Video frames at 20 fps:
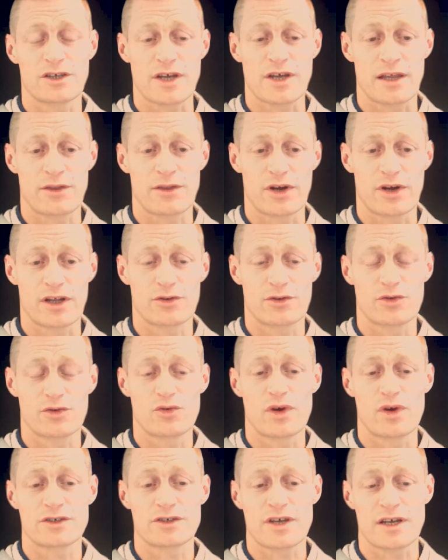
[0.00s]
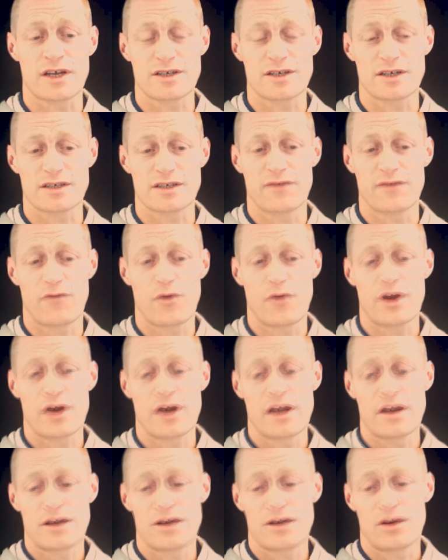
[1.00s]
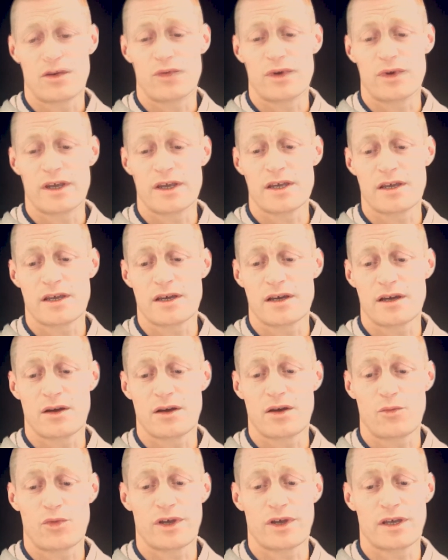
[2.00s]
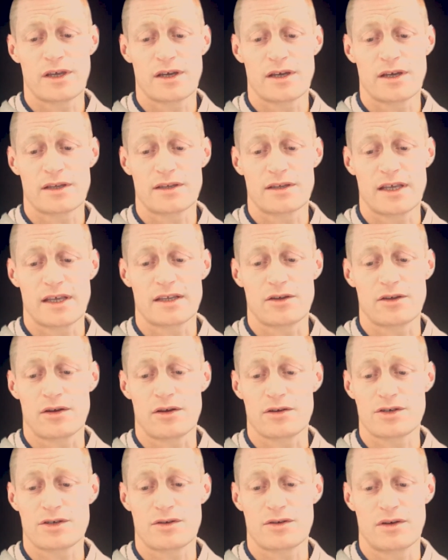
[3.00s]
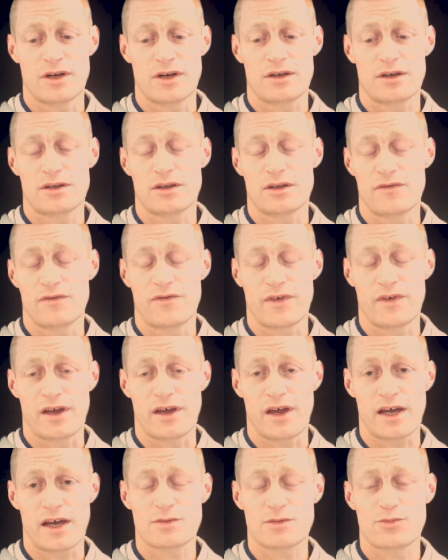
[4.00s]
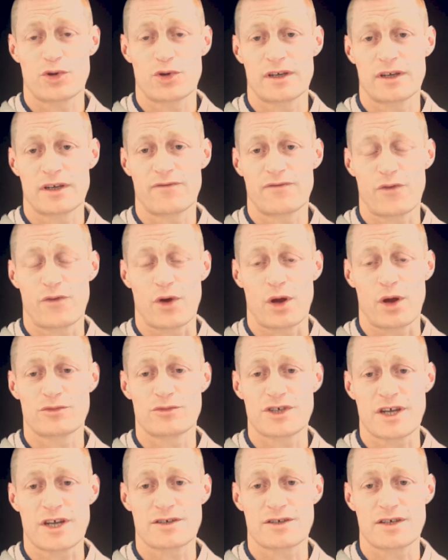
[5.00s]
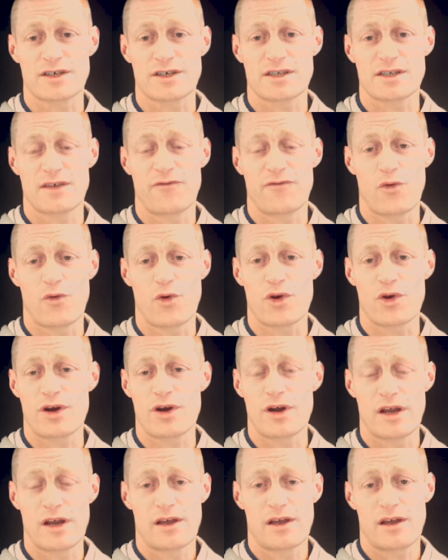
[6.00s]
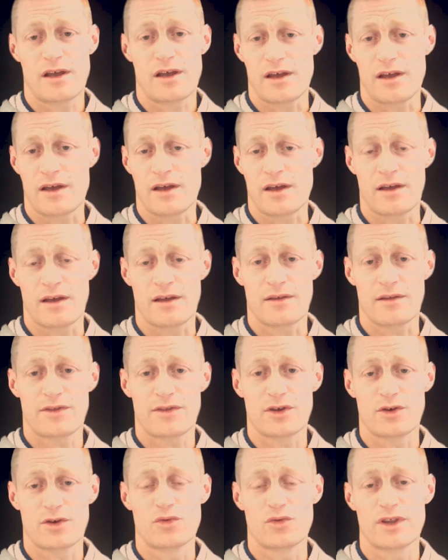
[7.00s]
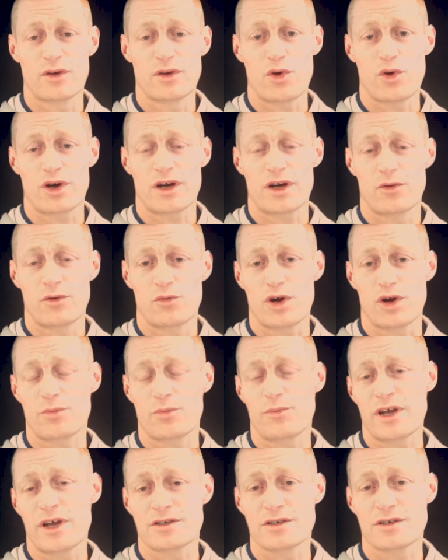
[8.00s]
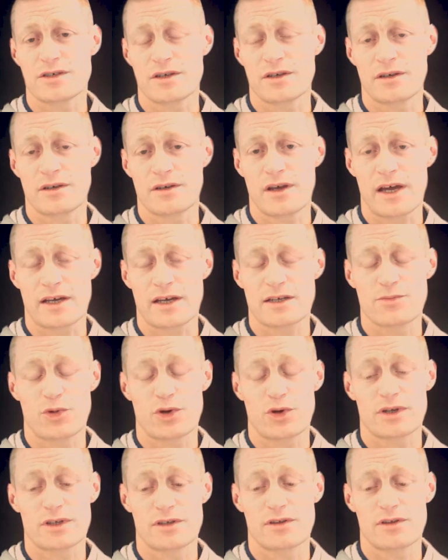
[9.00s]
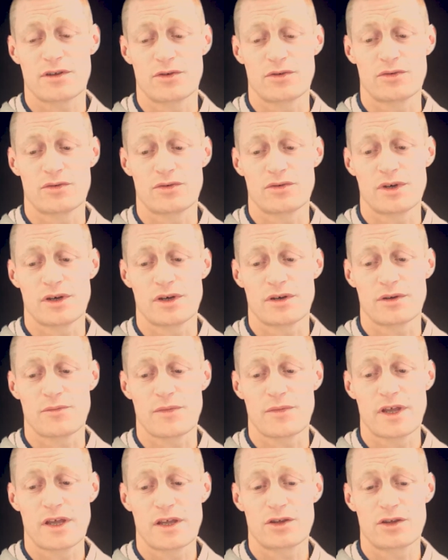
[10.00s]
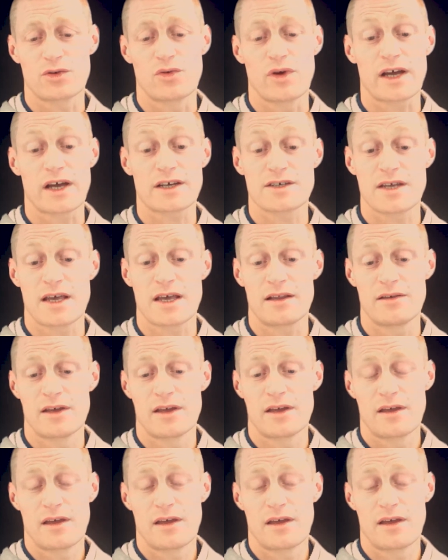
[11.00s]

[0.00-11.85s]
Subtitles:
Gen 32 and Gen 64. So we did also a lot of exporting from Gen 64 through the workbench export to Excel,